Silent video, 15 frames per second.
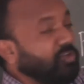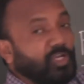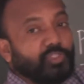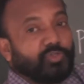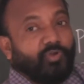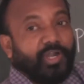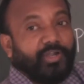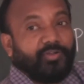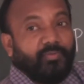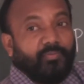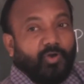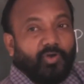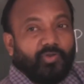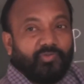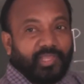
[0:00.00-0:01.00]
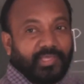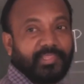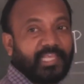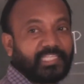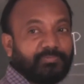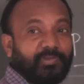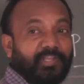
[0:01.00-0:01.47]
called as quantum or we can
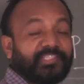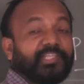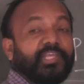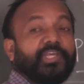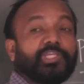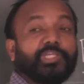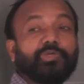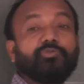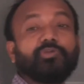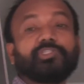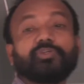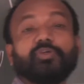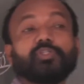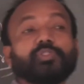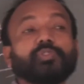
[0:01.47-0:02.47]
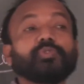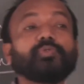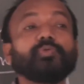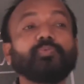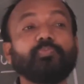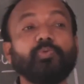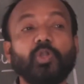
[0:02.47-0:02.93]
express Q is equals
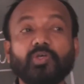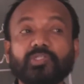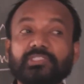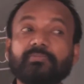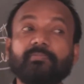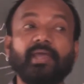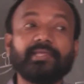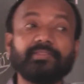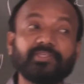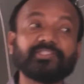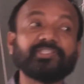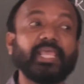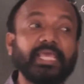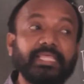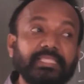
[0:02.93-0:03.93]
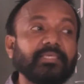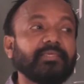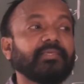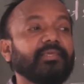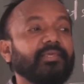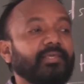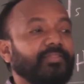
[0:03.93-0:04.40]
to plus minus
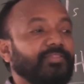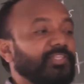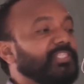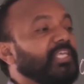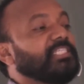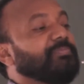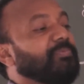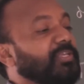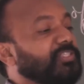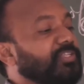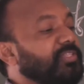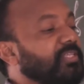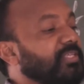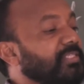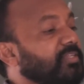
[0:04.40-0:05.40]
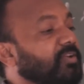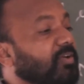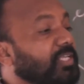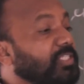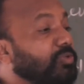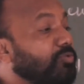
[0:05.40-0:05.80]
any. This expression is called as